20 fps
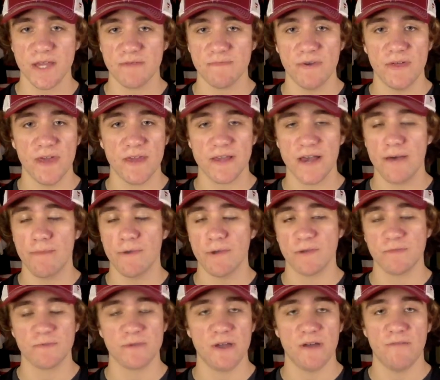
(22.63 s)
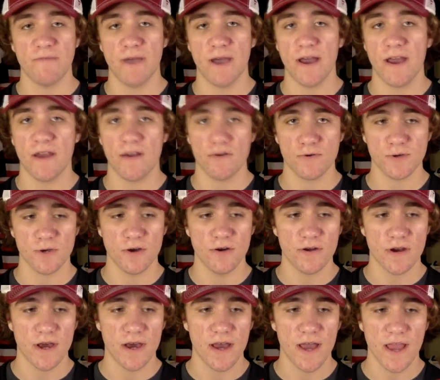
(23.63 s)
I mean, they taught me some stuff about
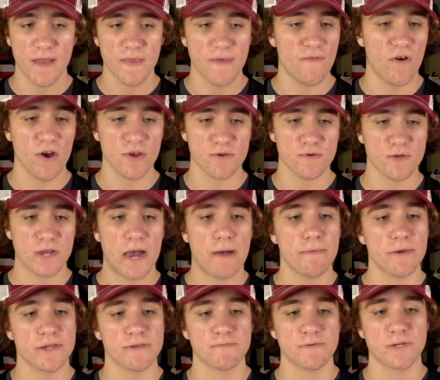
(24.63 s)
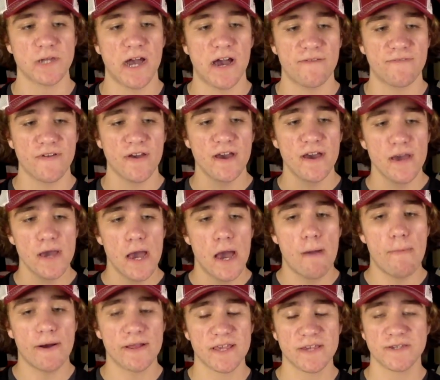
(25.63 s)
Arizona, and they've also taught me some stuff
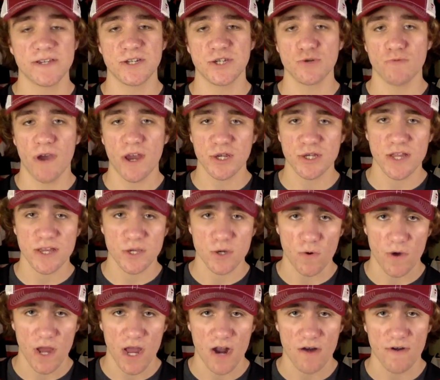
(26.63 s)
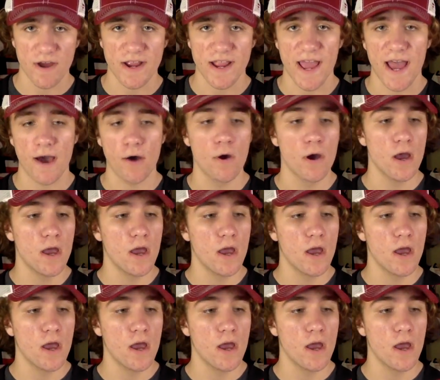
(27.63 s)
about the situation that's going on right now.